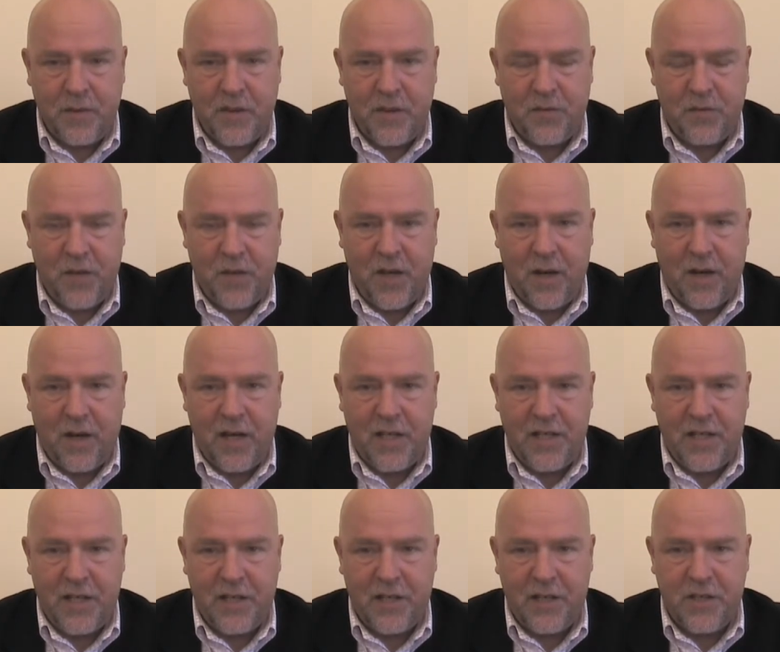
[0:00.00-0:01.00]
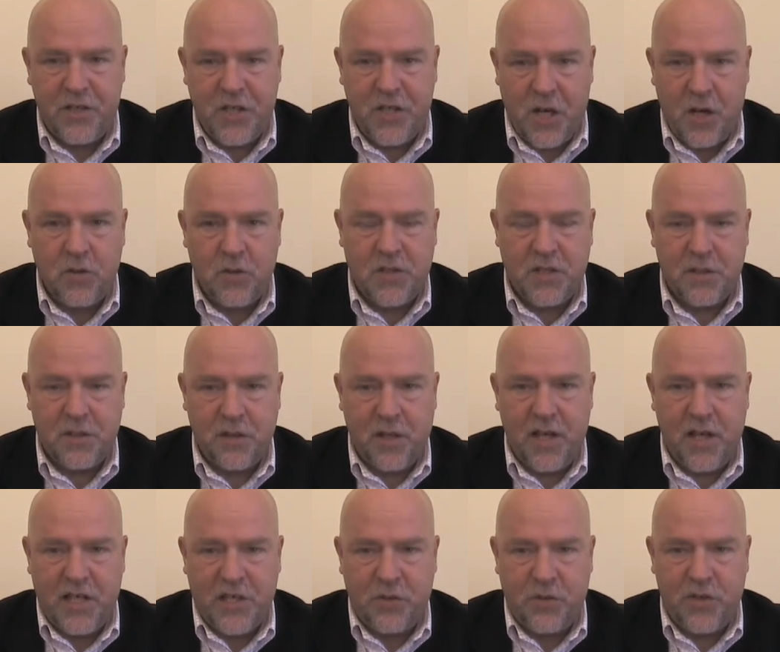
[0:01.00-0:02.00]
If the idea chosen
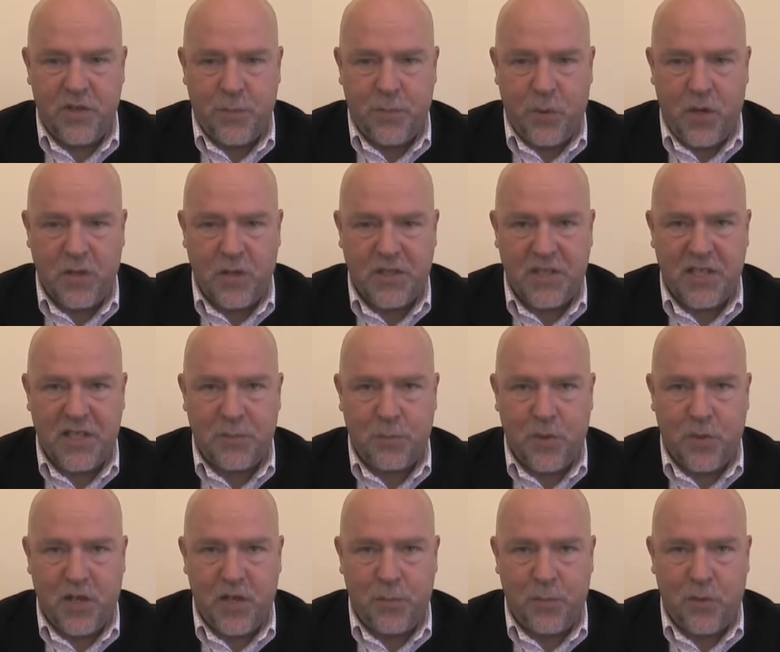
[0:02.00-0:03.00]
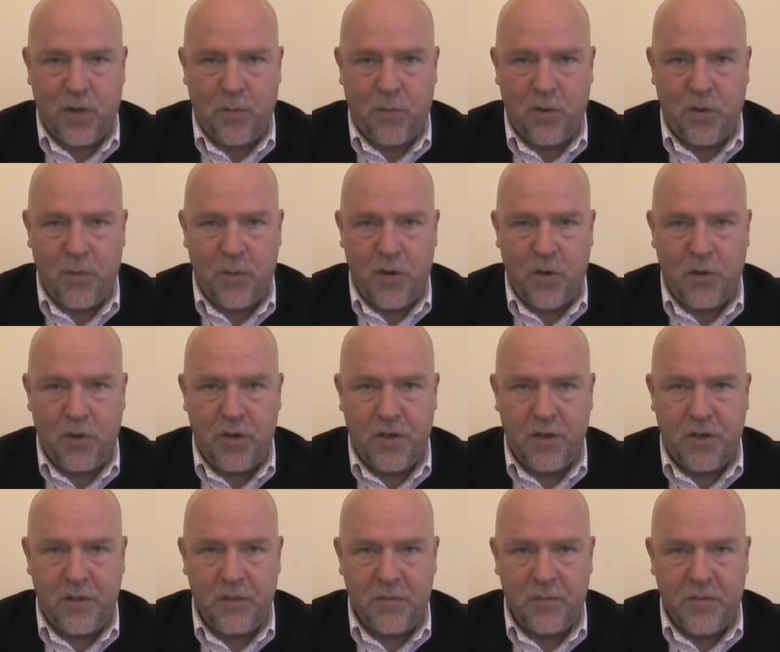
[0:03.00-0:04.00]
later in the process by the problem
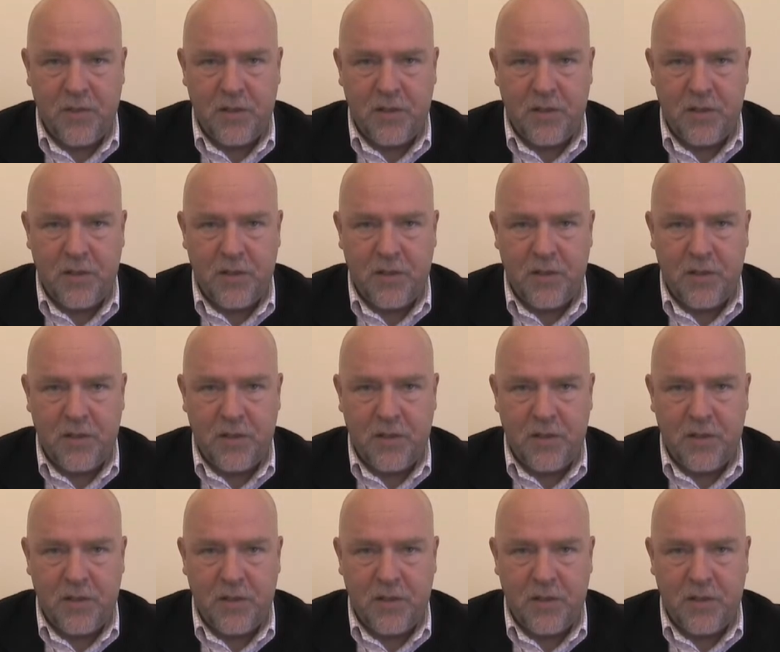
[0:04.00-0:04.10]
owner,